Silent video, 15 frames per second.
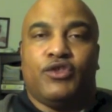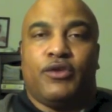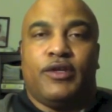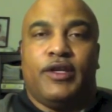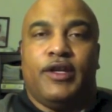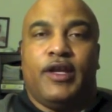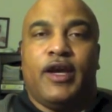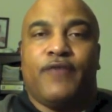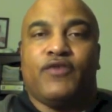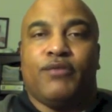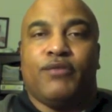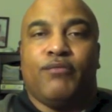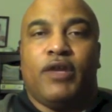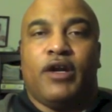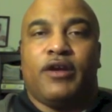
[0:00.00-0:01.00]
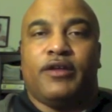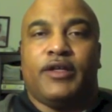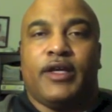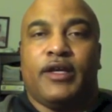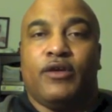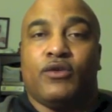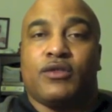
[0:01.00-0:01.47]
You can get an aftermarket
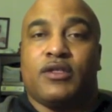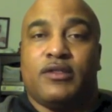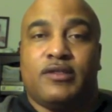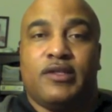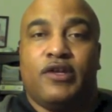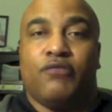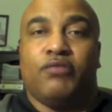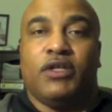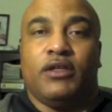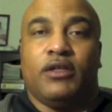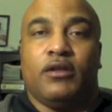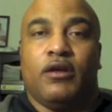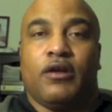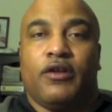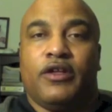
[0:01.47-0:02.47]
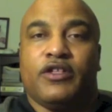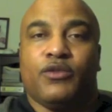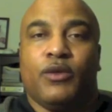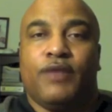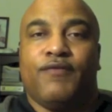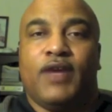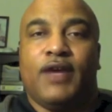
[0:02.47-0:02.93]
that goes considerably longer than
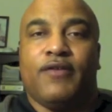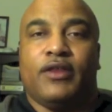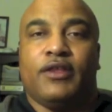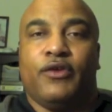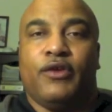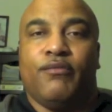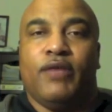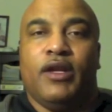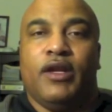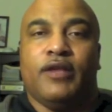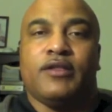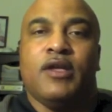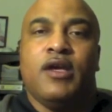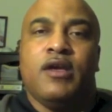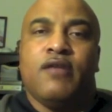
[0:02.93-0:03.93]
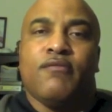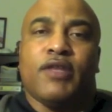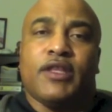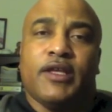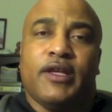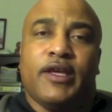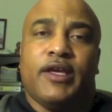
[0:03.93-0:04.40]
25 or 30 minutes. But
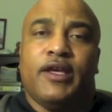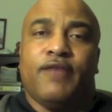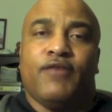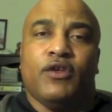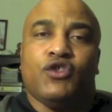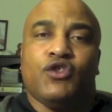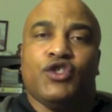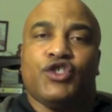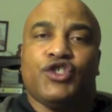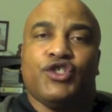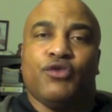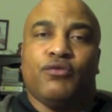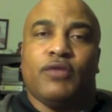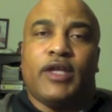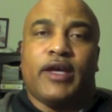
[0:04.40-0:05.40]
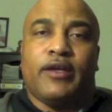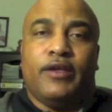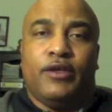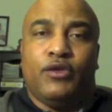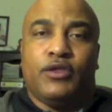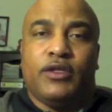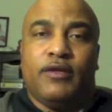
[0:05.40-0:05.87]
then again, if you're just shooting like a
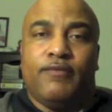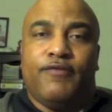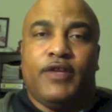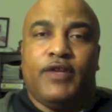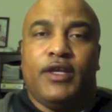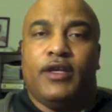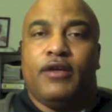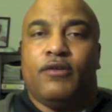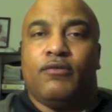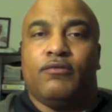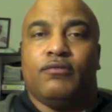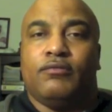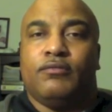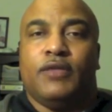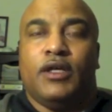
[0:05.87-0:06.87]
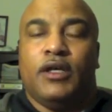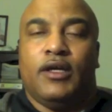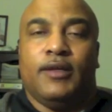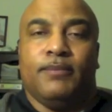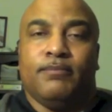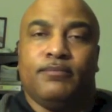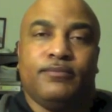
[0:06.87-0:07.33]
YouTube video,
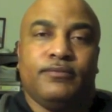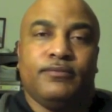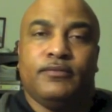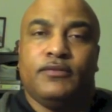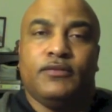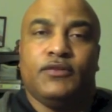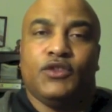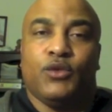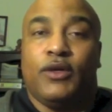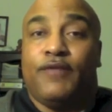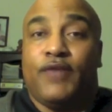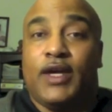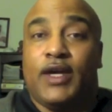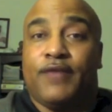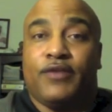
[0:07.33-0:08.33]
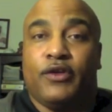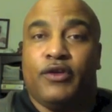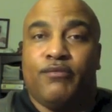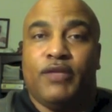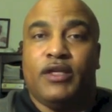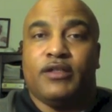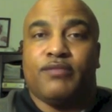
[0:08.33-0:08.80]
25-30
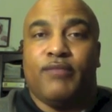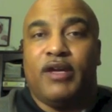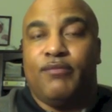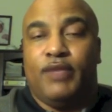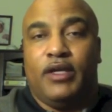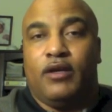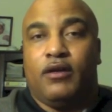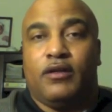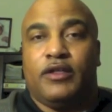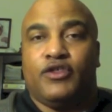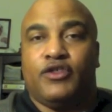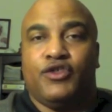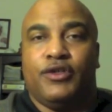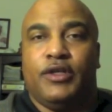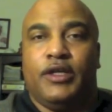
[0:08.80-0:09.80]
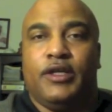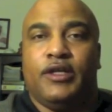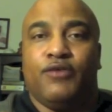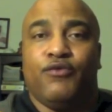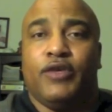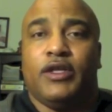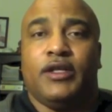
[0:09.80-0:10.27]
minutes might be all that you need. It
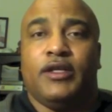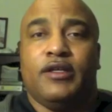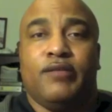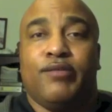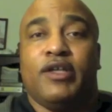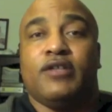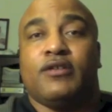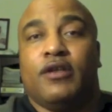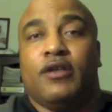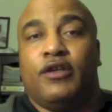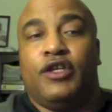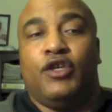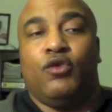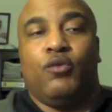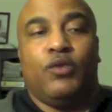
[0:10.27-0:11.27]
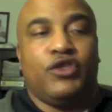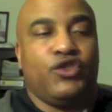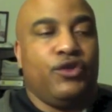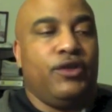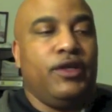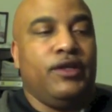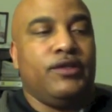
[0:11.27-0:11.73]
really depends on you and what your
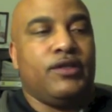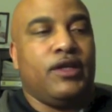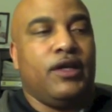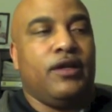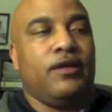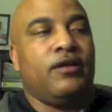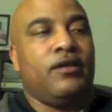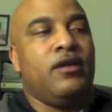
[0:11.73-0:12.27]
needs are.